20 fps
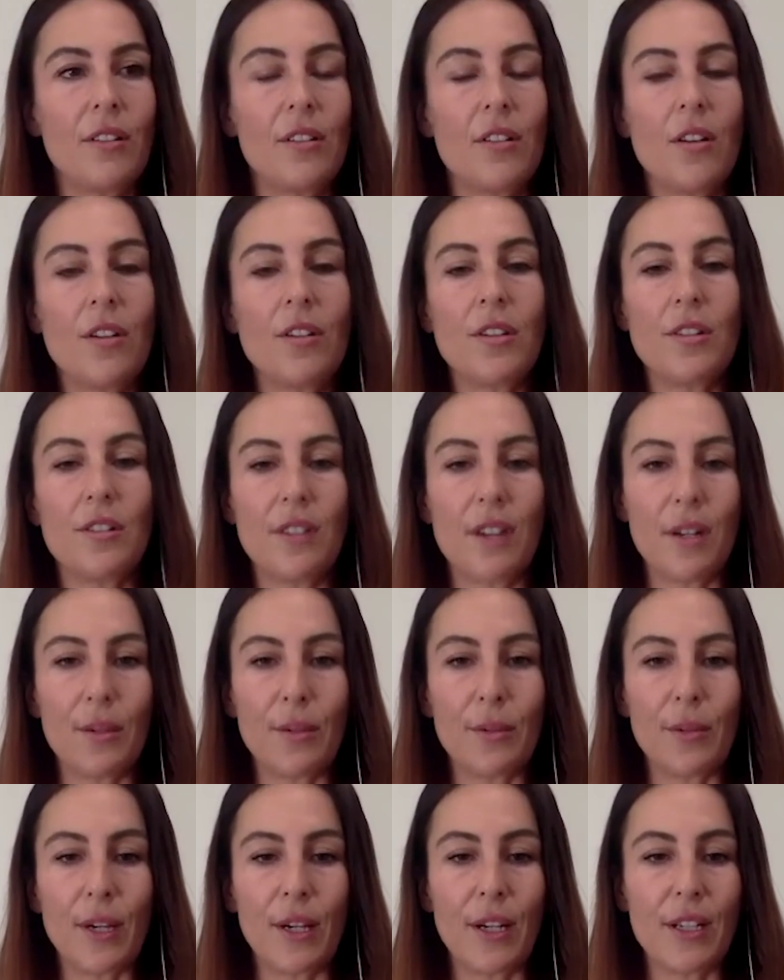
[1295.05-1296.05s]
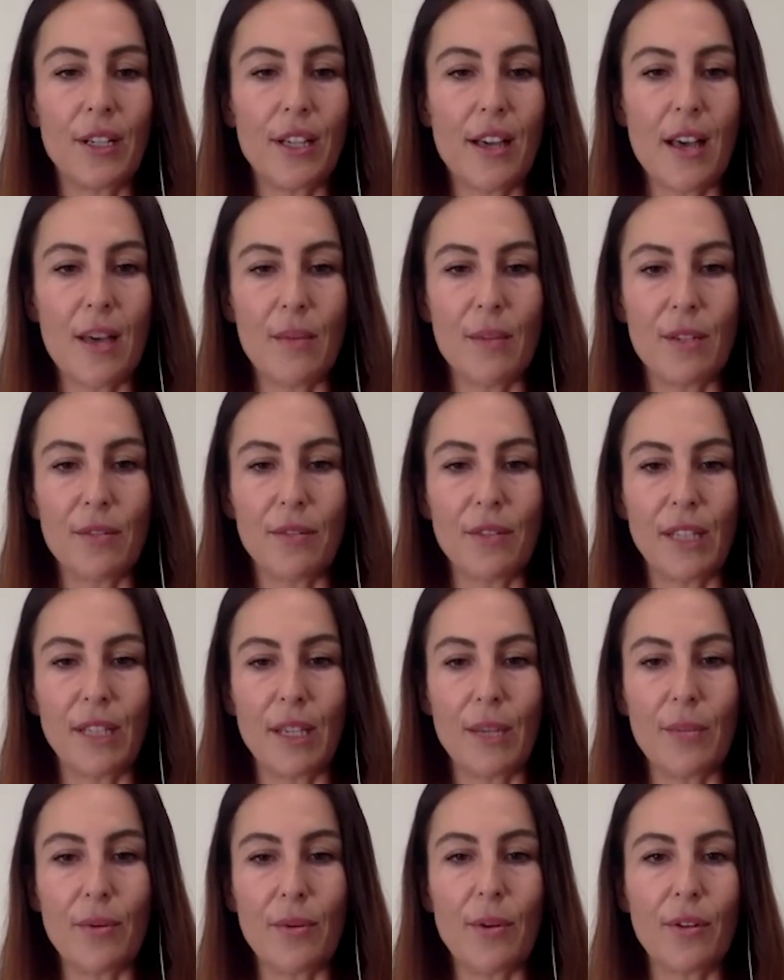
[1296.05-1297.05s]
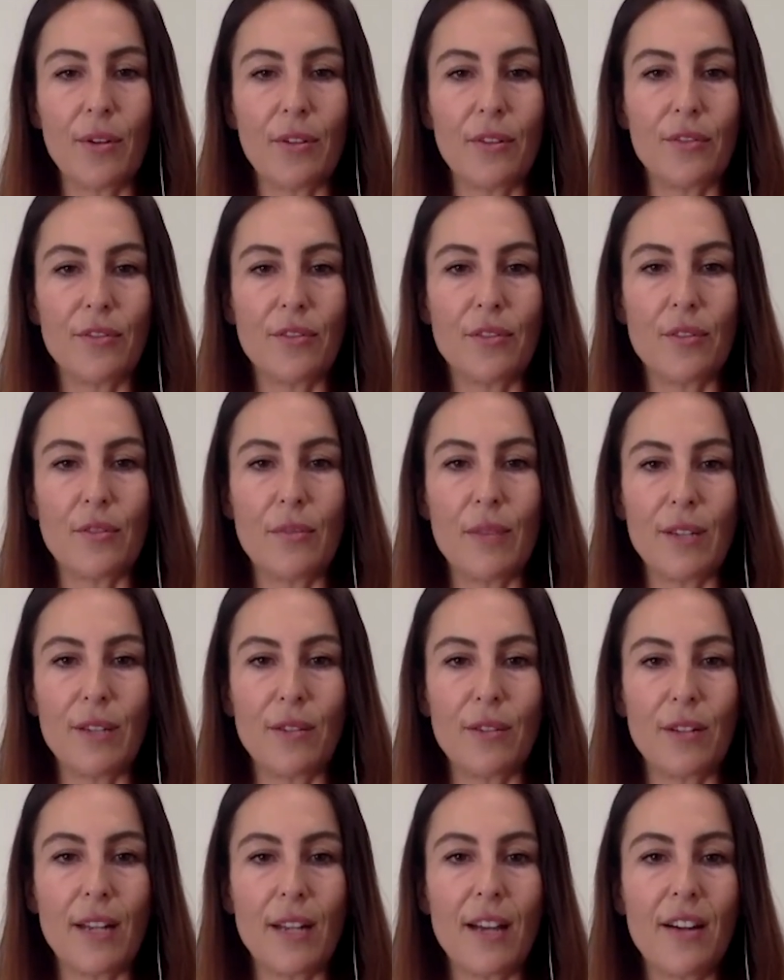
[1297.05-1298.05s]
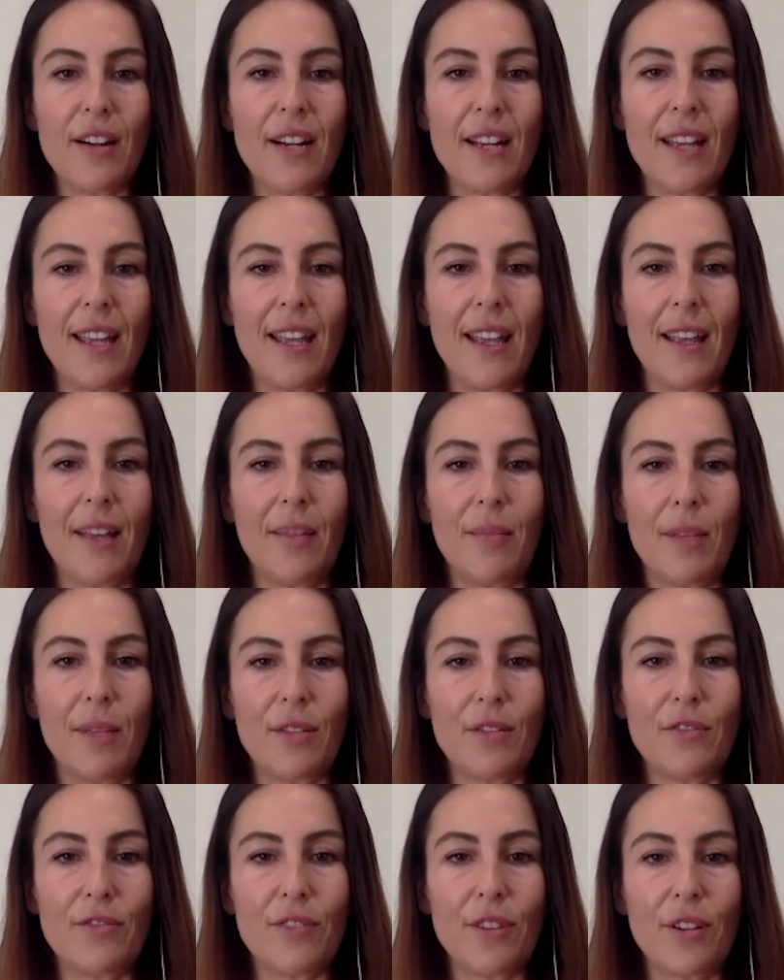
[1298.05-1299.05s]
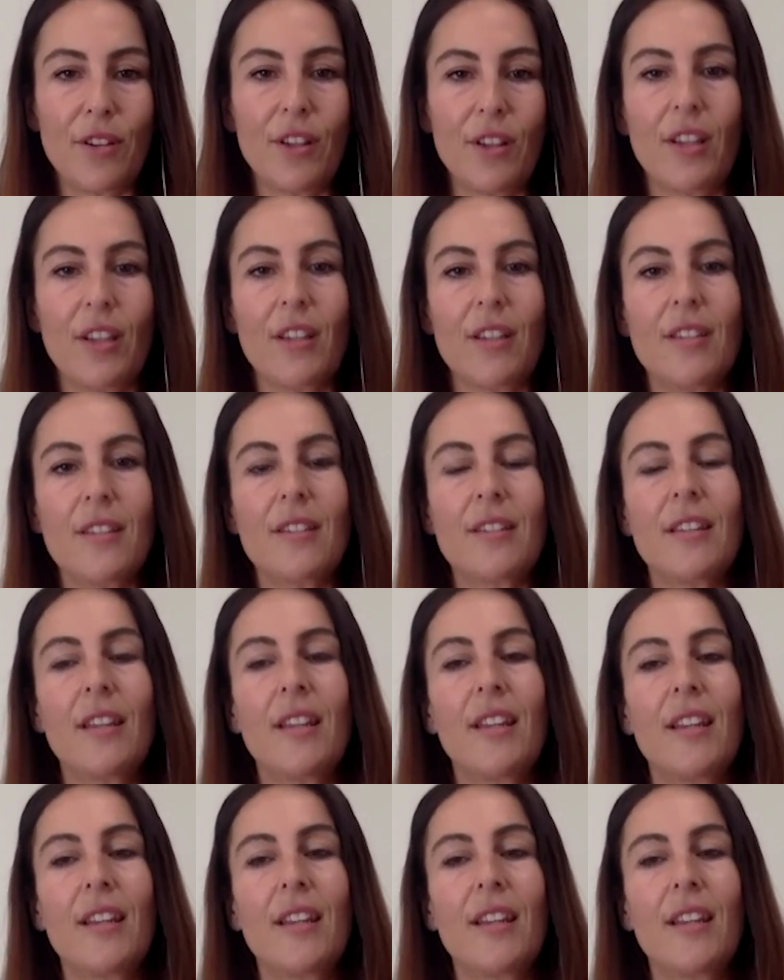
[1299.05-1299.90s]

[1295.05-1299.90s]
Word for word: concentrated work time is really important for mental clarity and mental focus.